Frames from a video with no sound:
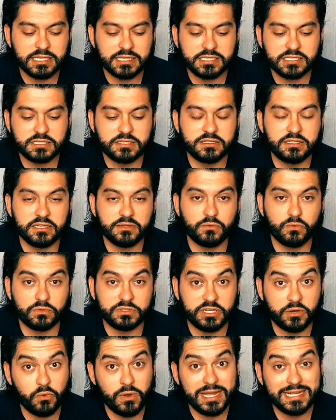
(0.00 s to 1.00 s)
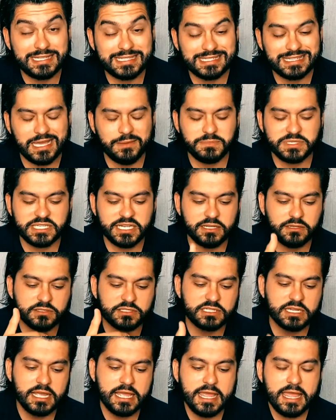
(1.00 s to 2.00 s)
the right stem
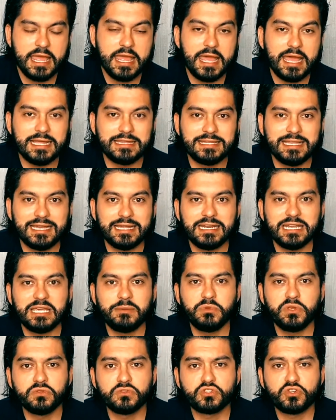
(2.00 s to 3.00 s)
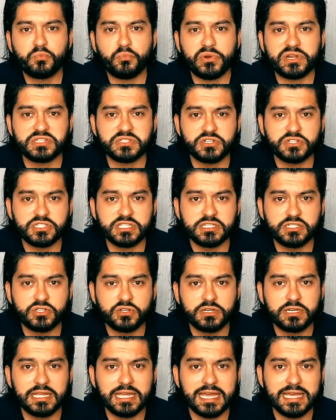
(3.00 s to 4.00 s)
cells, and then immune suppressors in
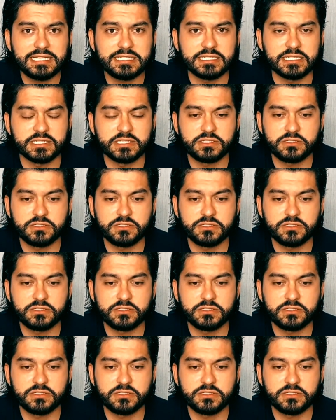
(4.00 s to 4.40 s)
certain cases.